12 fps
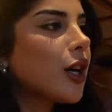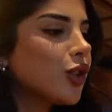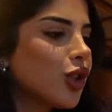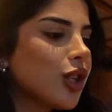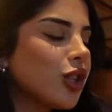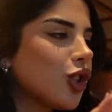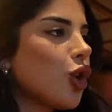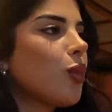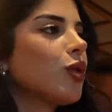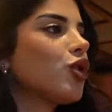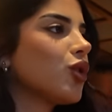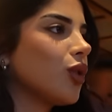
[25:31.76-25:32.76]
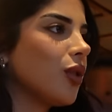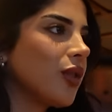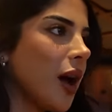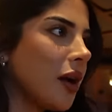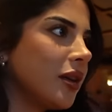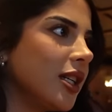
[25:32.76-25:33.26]
I've done so much of
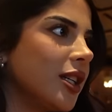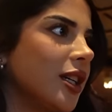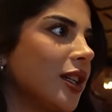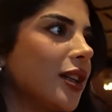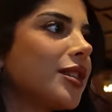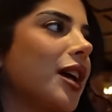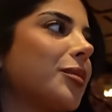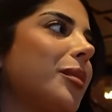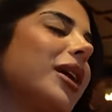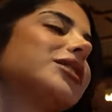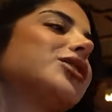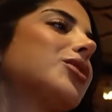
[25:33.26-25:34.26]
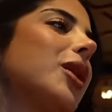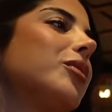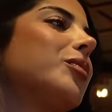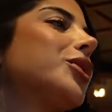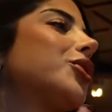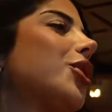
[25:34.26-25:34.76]
that here, and it's like back to square
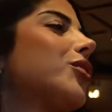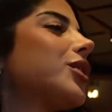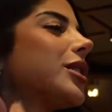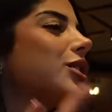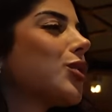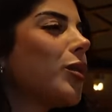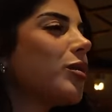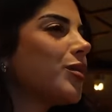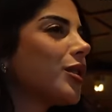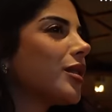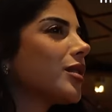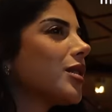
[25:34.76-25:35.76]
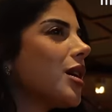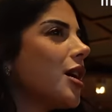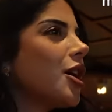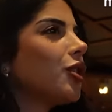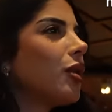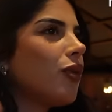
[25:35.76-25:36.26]
one. But you're not really square one because
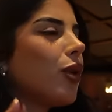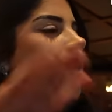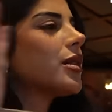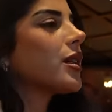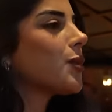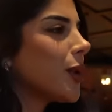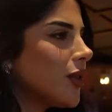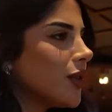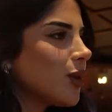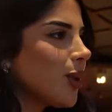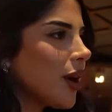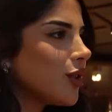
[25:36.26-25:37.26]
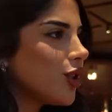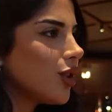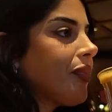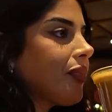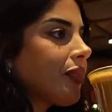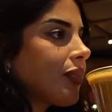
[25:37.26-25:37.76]
you have all this experience behind
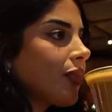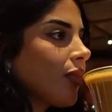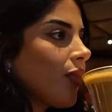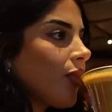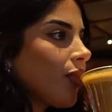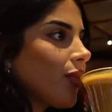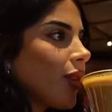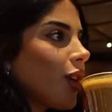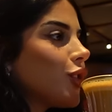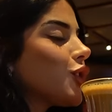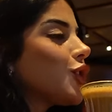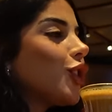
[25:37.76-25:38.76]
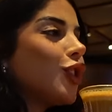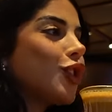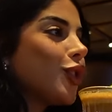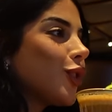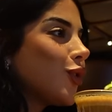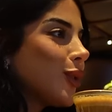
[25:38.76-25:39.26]
you. Such a
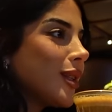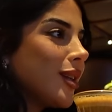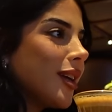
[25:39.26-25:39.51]
good routine.